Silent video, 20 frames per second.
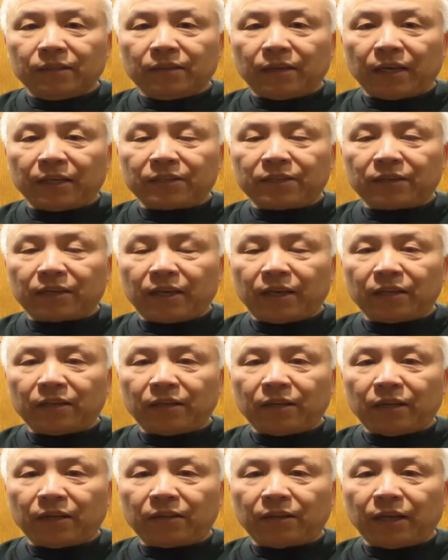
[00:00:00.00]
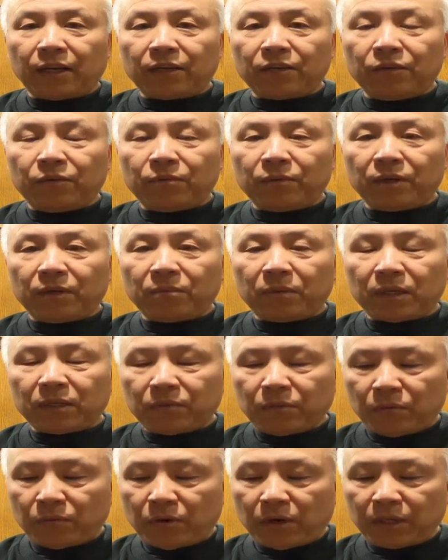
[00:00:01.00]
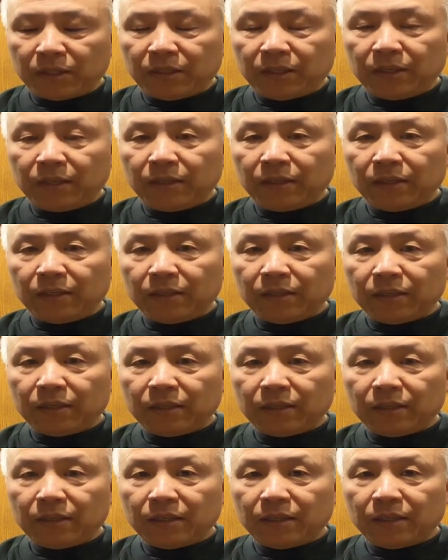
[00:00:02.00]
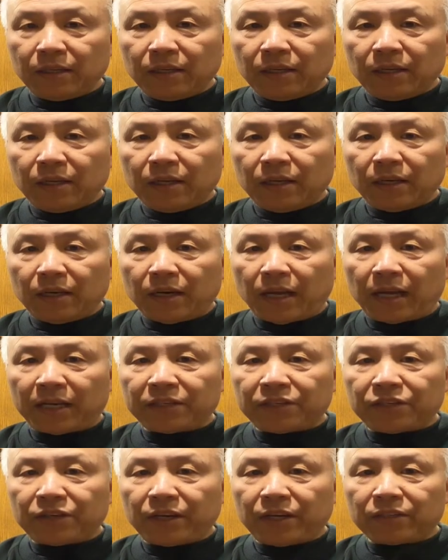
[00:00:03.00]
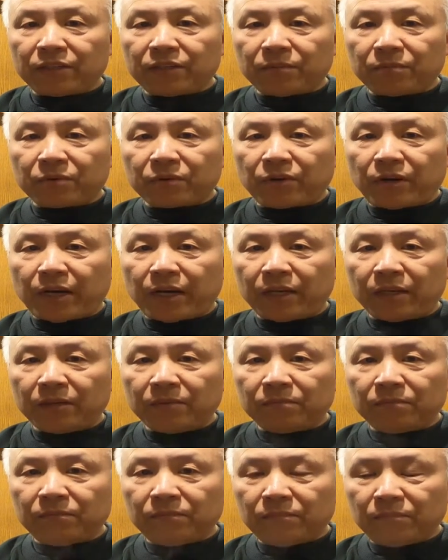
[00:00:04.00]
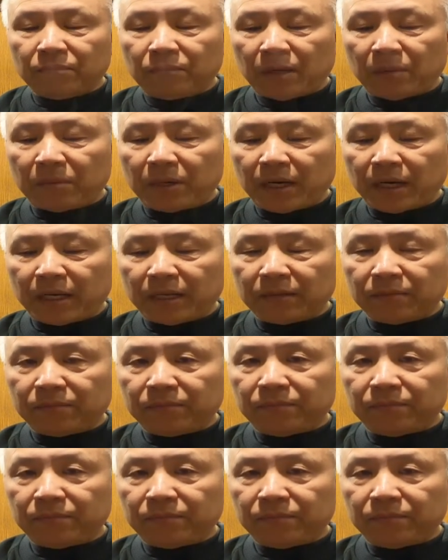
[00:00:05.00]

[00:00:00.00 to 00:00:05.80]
Thanks again. Thank you very much for watching. Like, share, and subscribe. Bye bye.